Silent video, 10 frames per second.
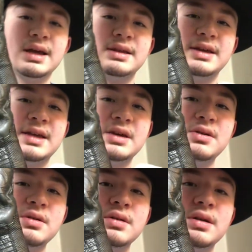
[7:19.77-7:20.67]
The
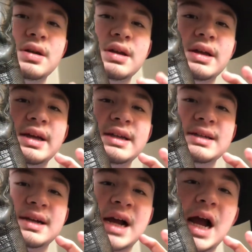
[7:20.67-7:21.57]
heel is
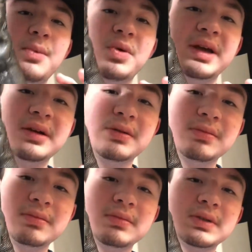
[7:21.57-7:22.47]
a cowboy heel.
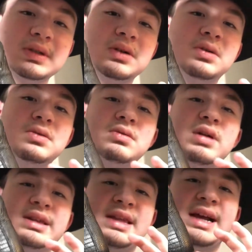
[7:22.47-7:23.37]
So
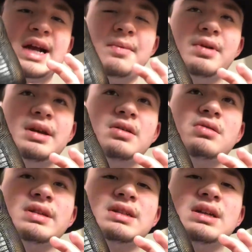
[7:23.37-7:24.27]
I think cowboy
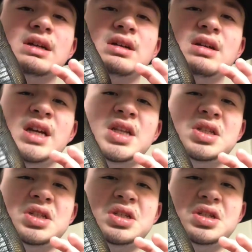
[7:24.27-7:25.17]
heel is an
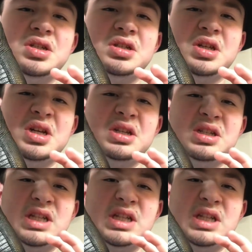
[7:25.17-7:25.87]
inch and